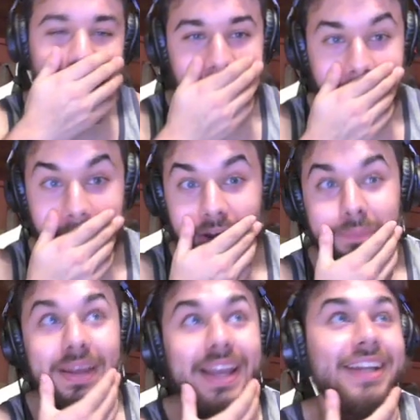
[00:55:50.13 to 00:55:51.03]
Oh
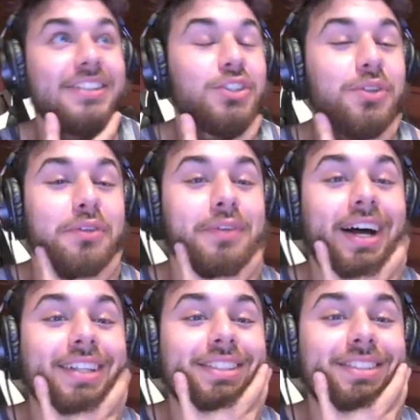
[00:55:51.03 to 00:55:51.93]
man, so
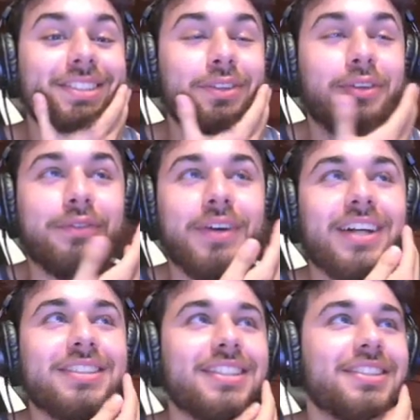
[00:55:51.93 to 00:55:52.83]

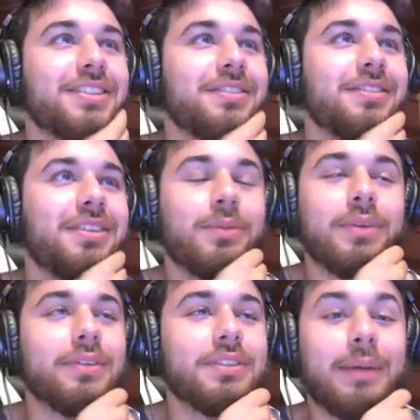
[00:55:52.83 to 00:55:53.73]
Devonta's
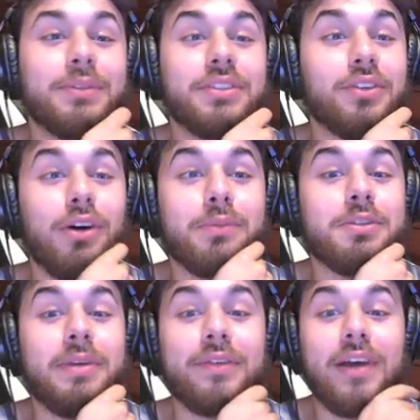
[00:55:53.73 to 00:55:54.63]
whatever. I'm just gonna call him
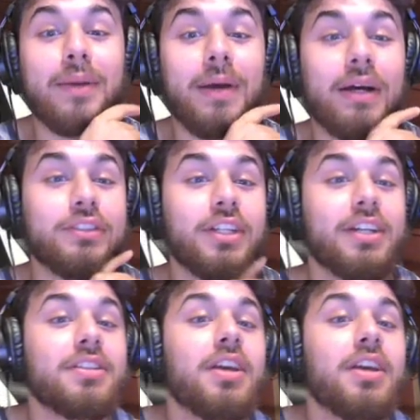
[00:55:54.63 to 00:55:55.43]
Smith. I apologize.